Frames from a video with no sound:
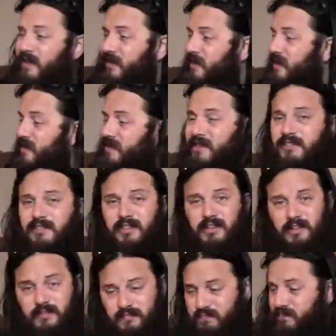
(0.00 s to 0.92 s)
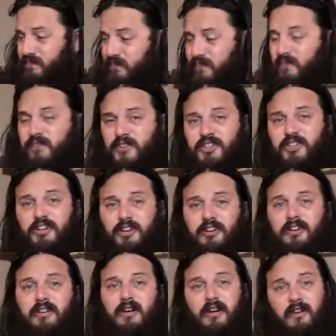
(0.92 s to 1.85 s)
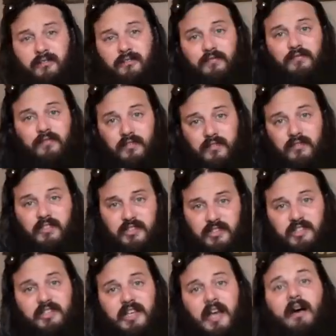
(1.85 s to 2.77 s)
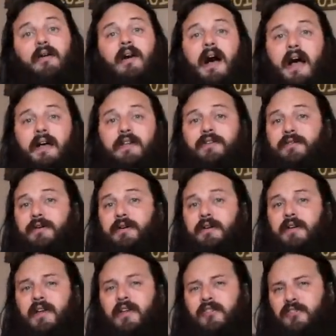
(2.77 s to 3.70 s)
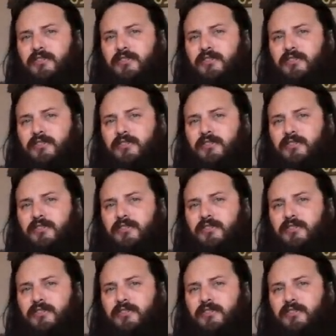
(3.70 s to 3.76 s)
This is a sure enough, this is how I do it.